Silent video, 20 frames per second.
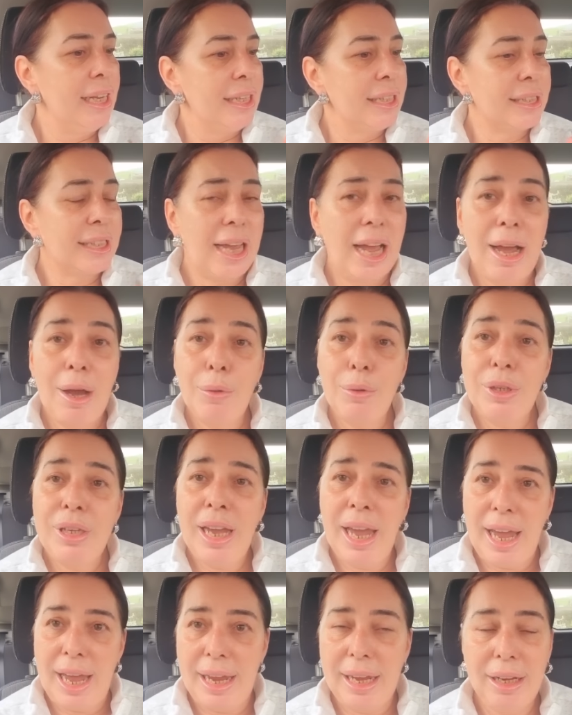So,
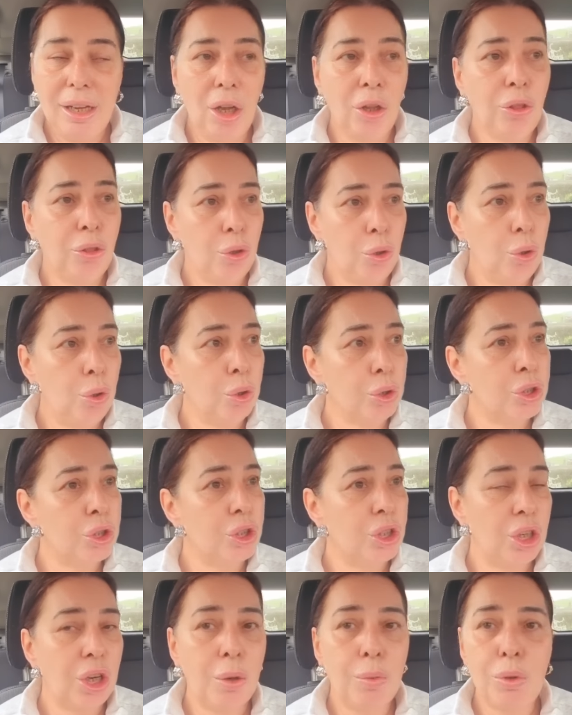yeah, I
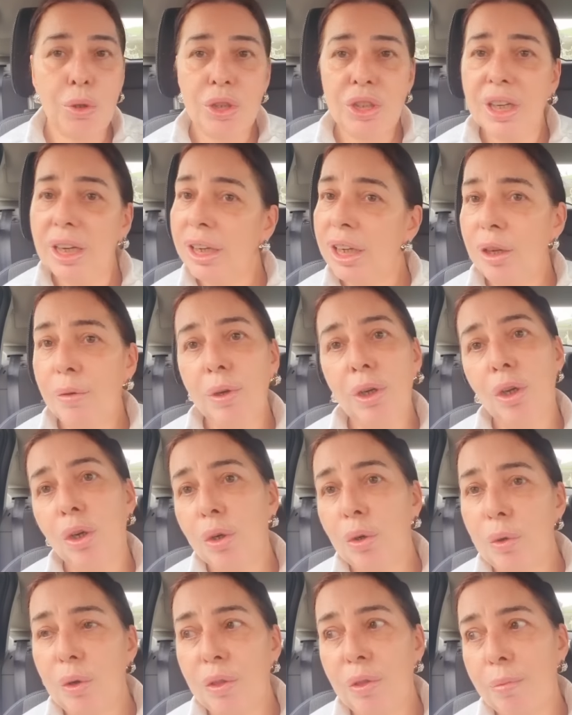thought that I would take you
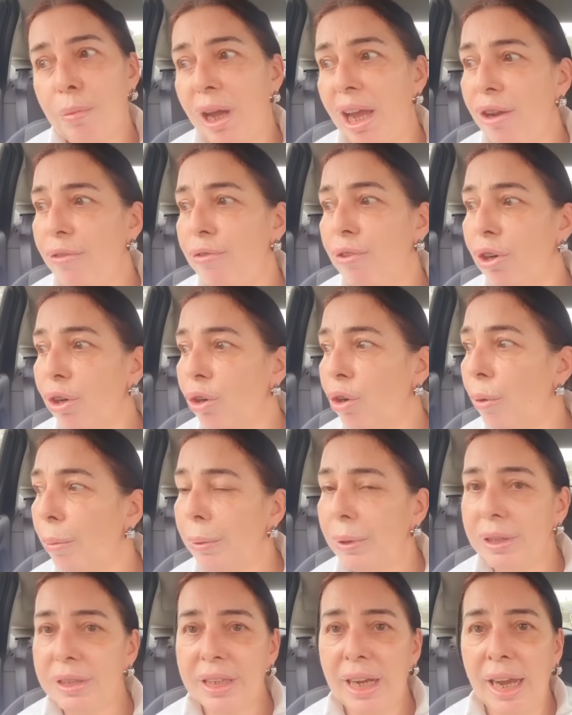along with me for a
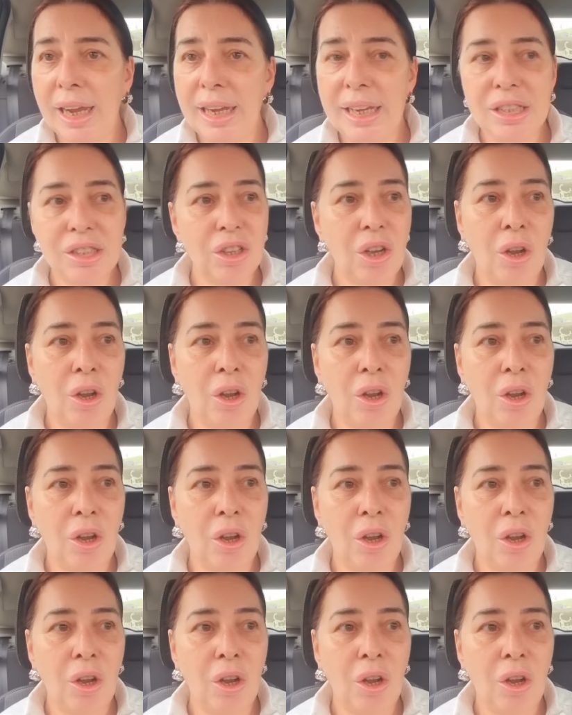couple of days